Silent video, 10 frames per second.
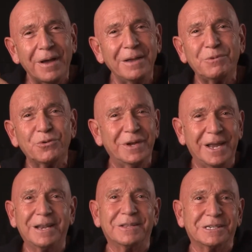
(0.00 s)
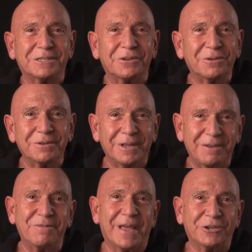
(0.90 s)
I created this little
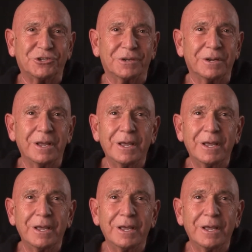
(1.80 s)
invention.